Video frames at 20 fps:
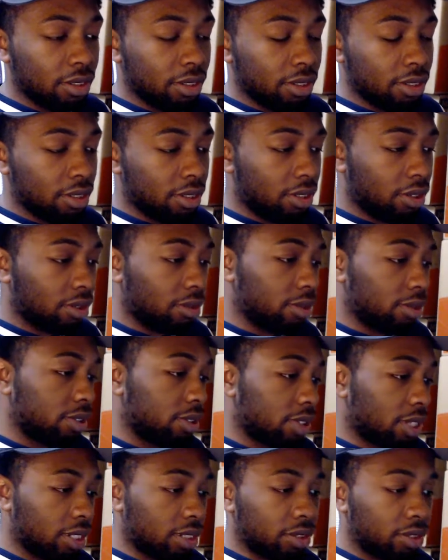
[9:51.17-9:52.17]
You know,
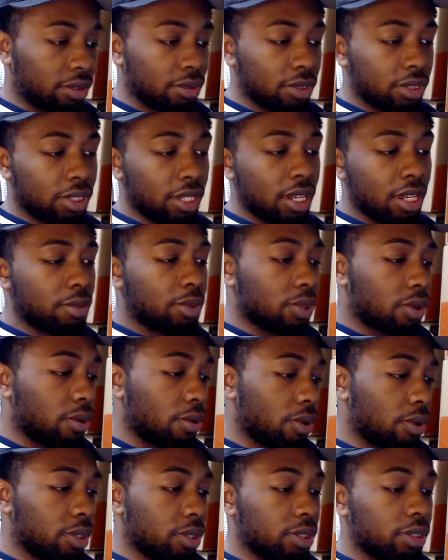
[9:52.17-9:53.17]
like, as soon as the team
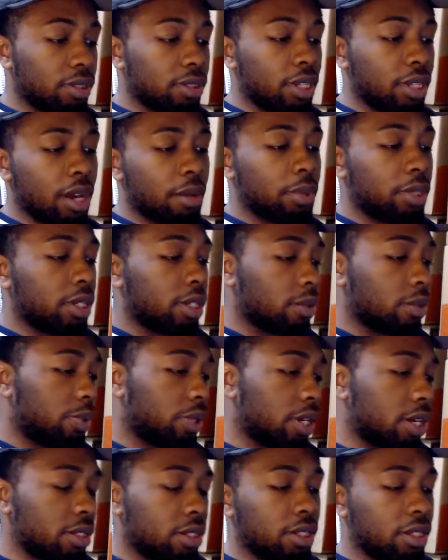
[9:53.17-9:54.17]
scores, time to kick a
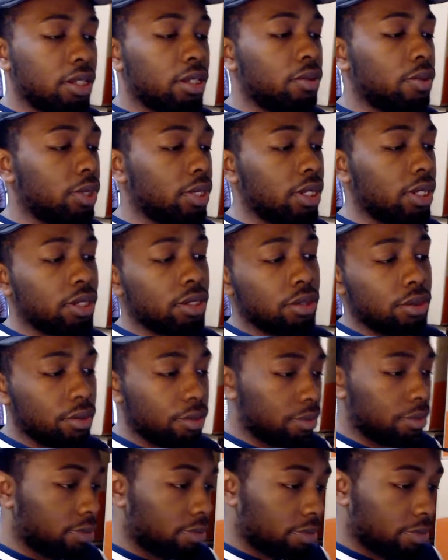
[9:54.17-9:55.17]
PAT, what they
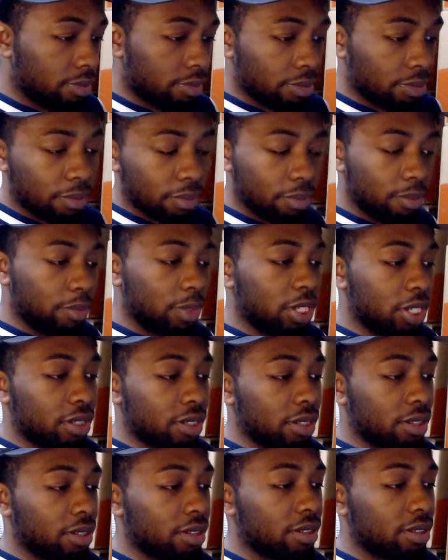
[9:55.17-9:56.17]
do, miss
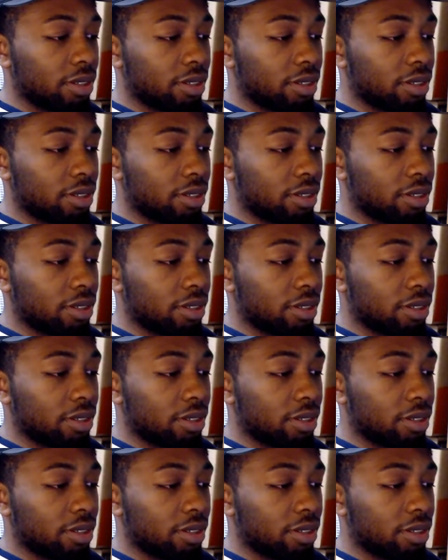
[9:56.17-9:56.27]
it.